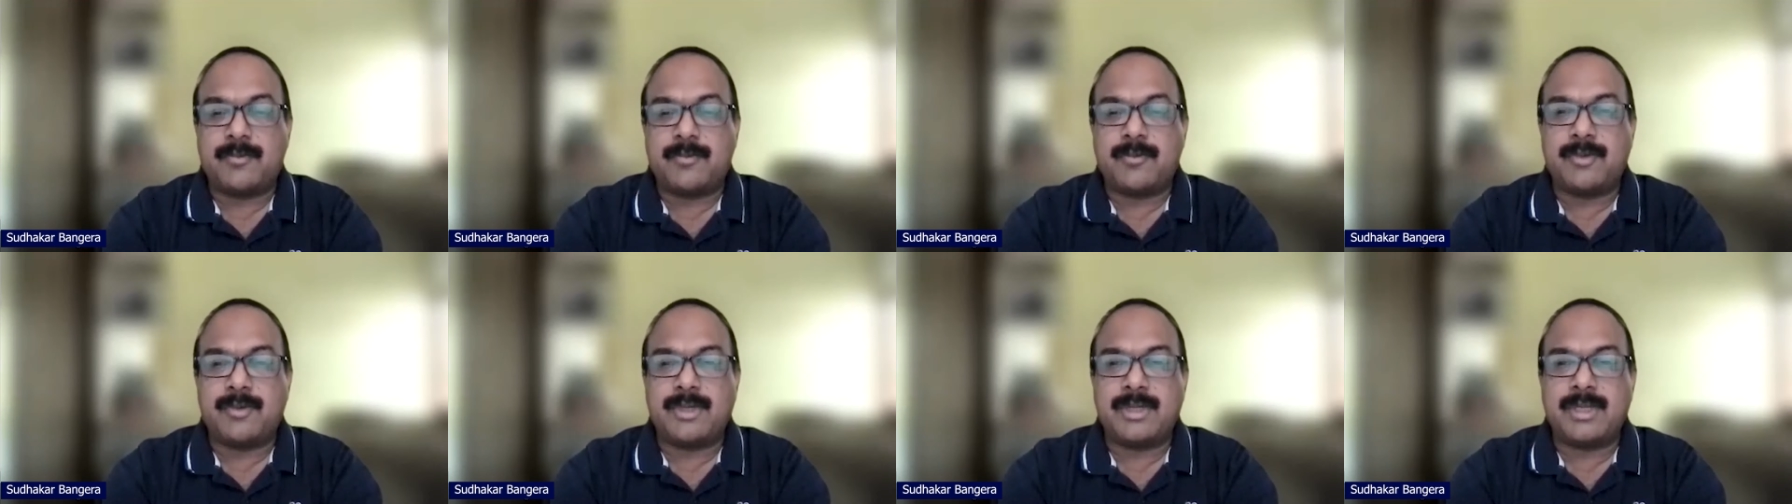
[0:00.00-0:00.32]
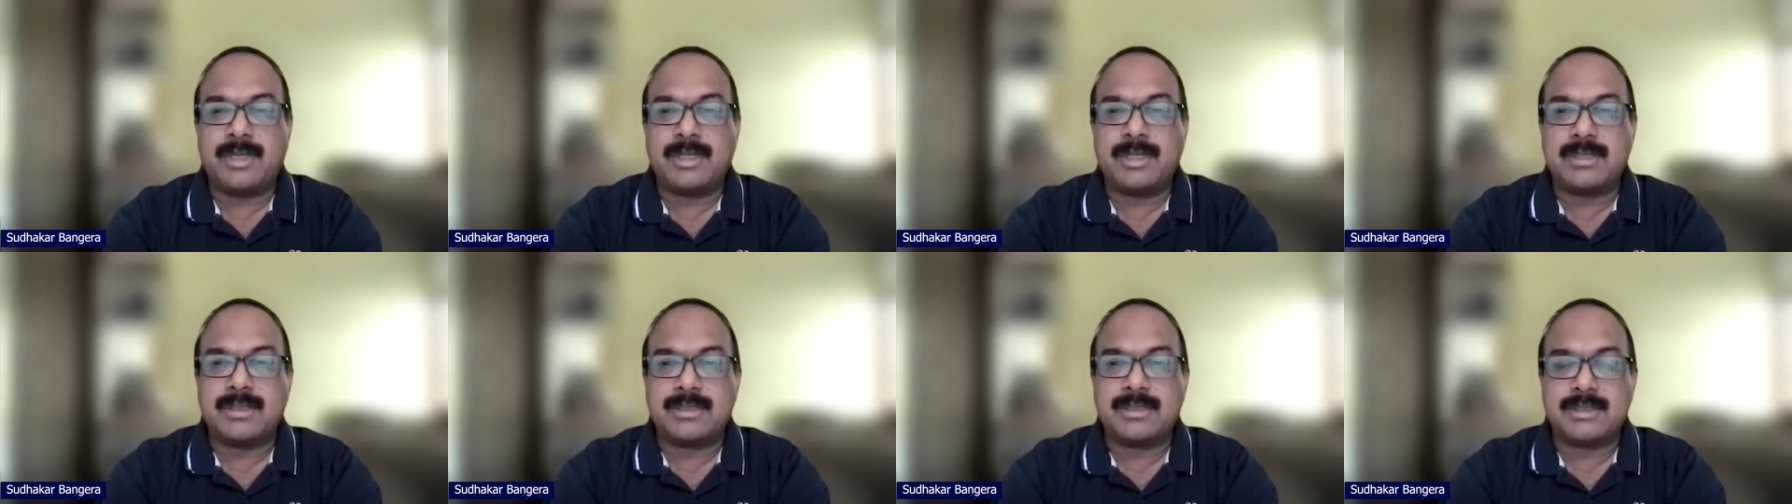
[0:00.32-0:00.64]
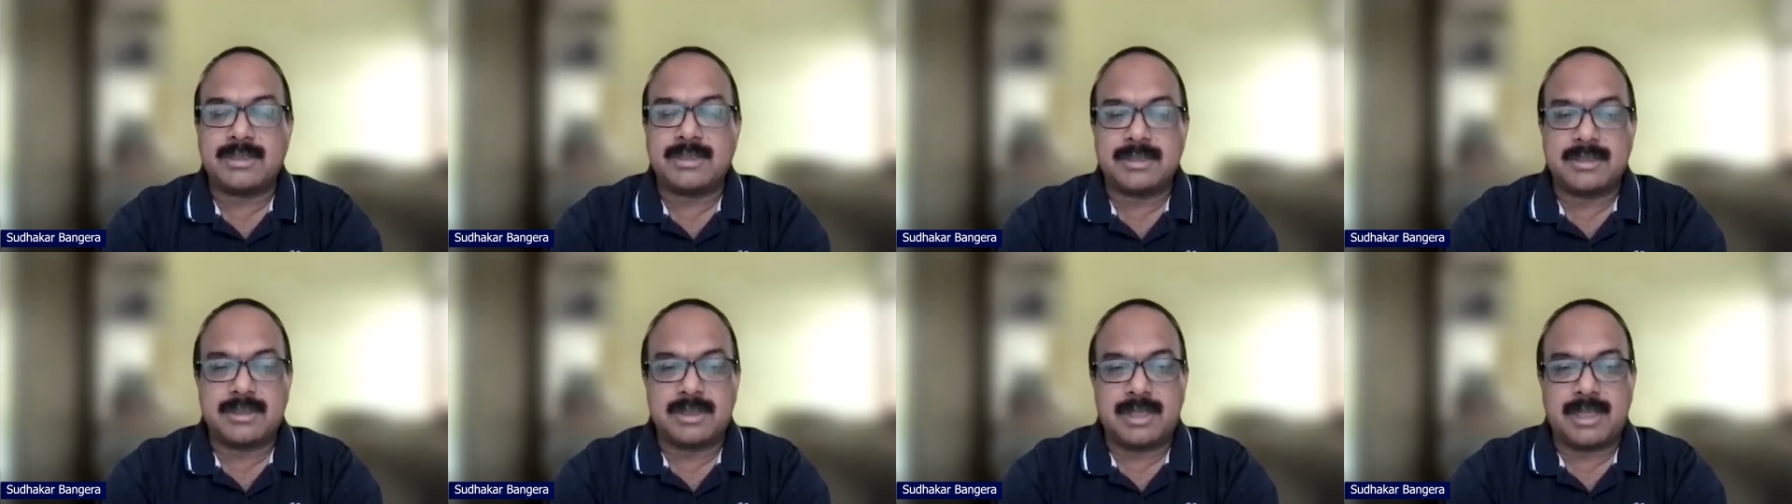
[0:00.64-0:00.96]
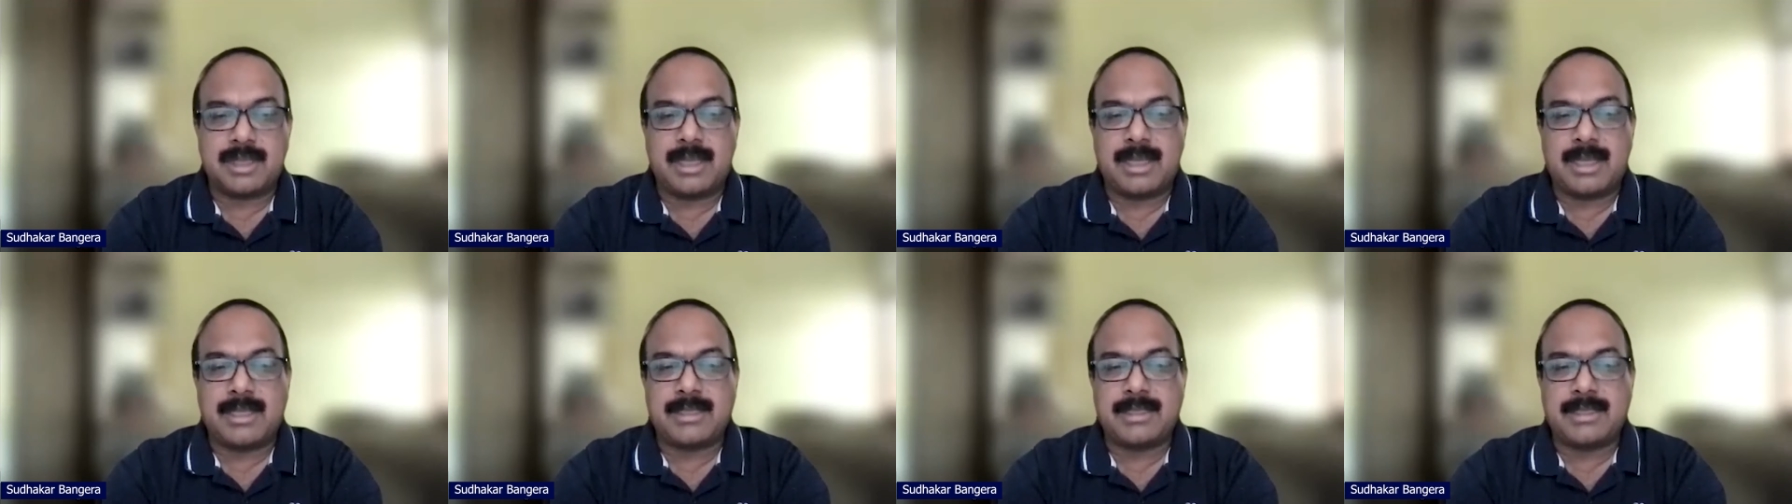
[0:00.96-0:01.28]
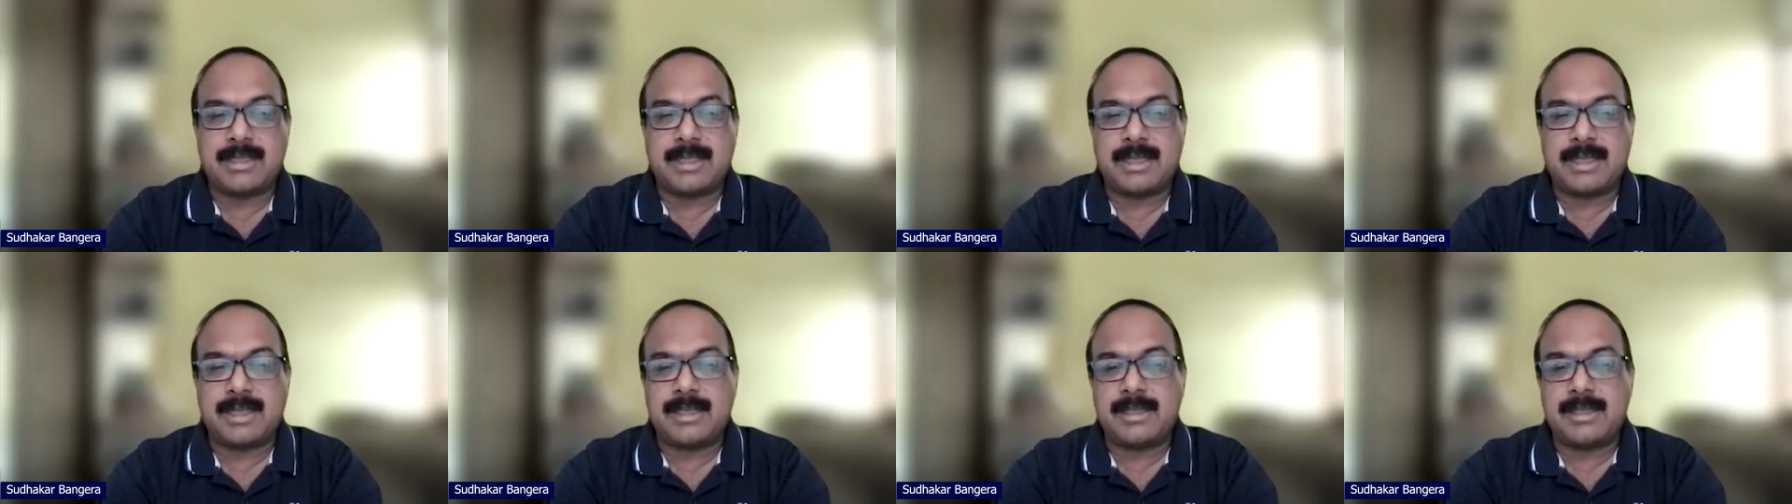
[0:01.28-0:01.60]
four years, and
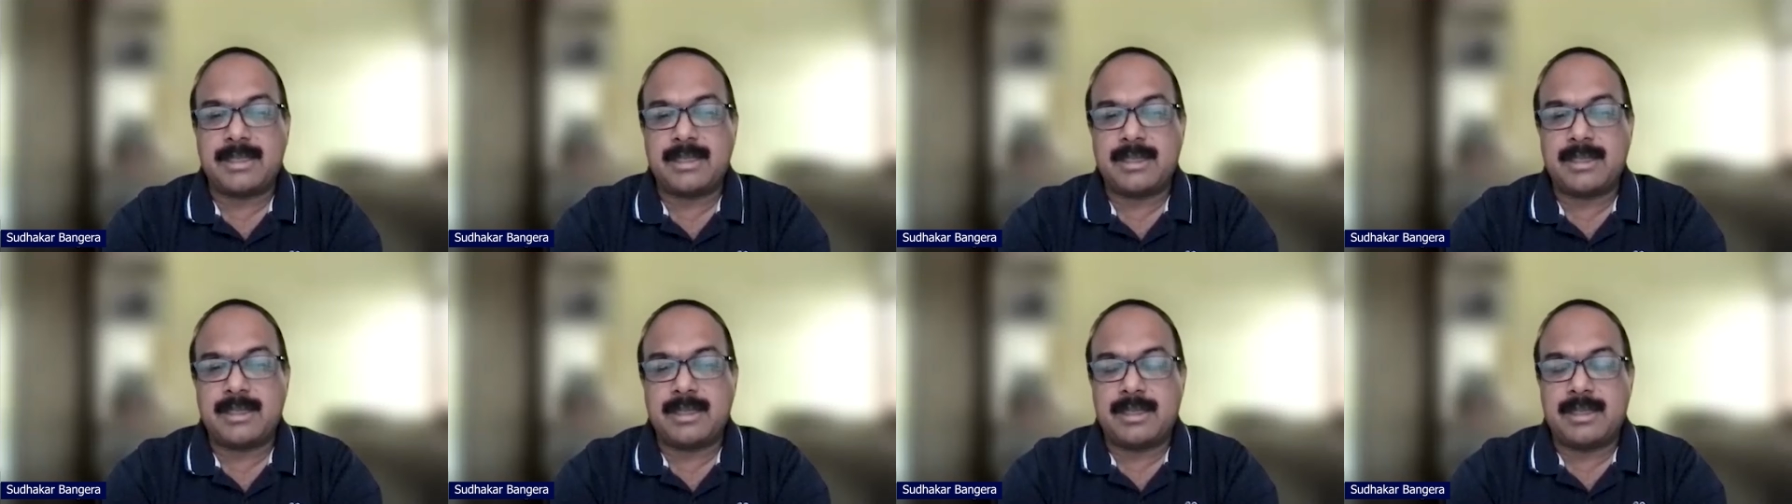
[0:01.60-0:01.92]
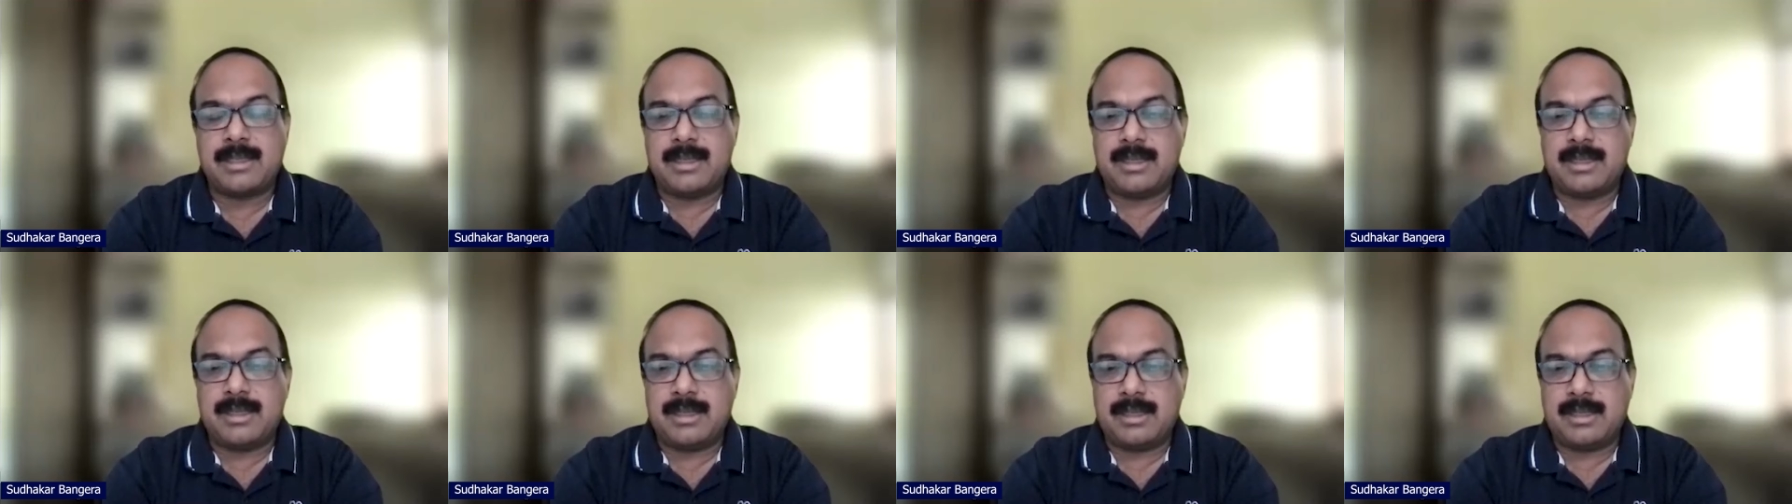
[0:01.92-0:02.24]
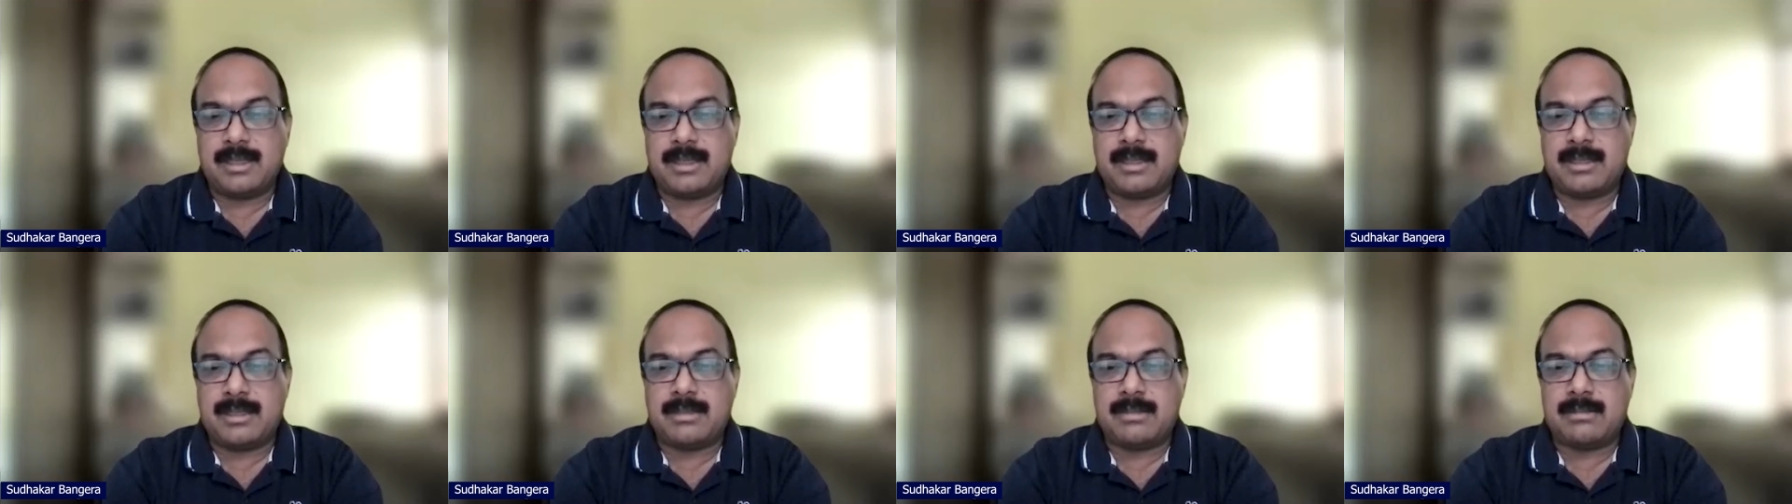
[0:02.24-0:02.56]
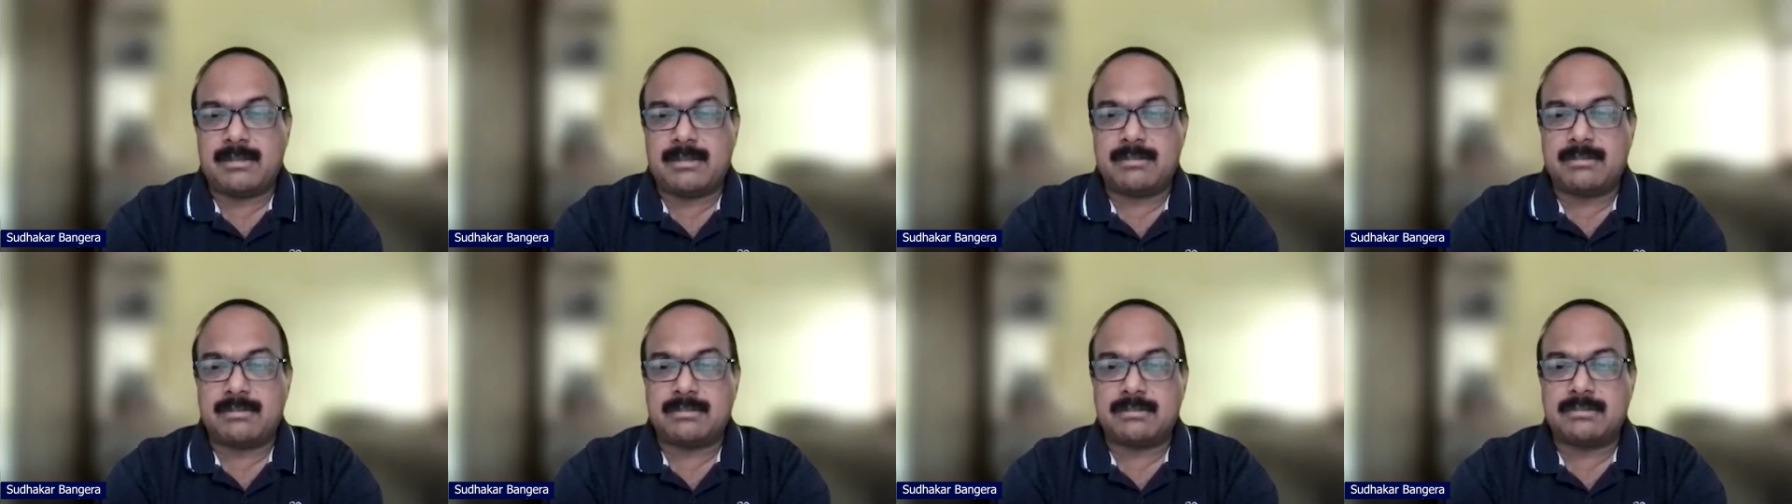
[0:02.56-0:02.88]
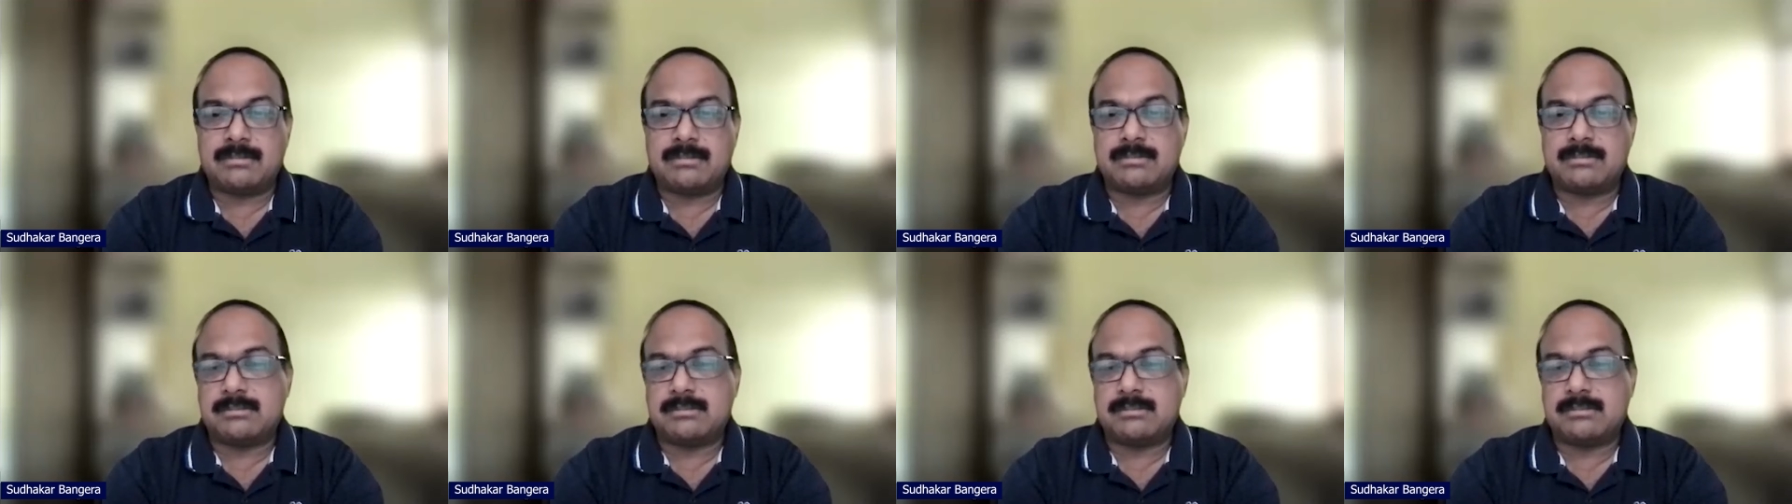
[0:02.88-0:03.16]
then um,